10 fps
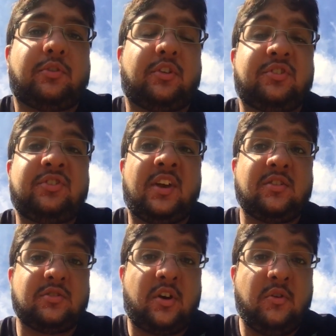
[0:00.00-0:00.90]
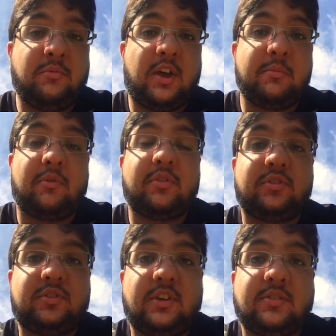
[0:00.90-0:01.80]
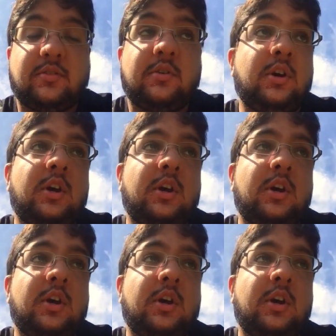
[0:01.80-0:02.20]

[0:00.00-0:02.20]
It's the second home game of the season,